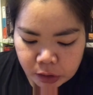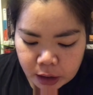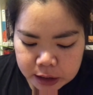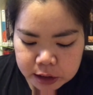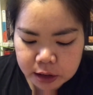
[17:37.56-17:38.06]

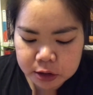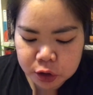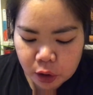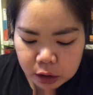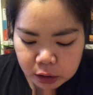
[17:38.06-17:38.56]
It's like a
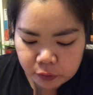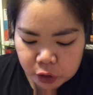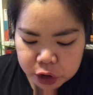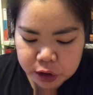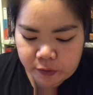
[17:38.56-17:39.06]
stronger
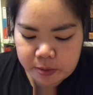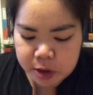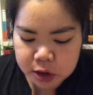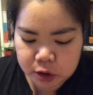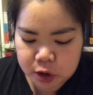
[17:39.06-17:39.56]
version of a
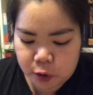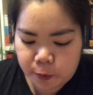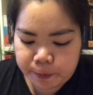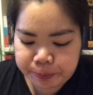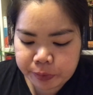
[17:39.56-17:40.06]
miso soup.
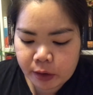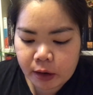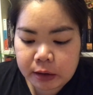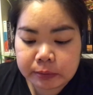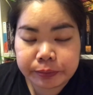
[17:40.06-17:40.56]

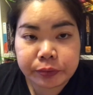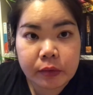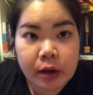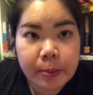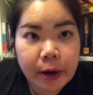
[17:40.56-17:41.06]

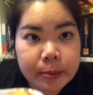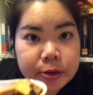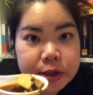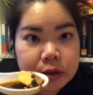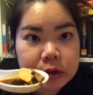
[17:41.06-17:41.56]
And Bart put
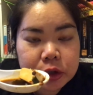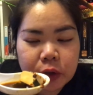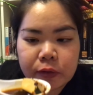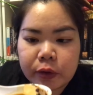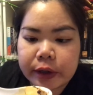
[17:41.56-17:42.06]
silken
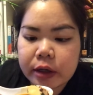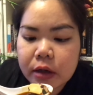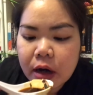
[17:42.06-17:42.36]
tofu in it.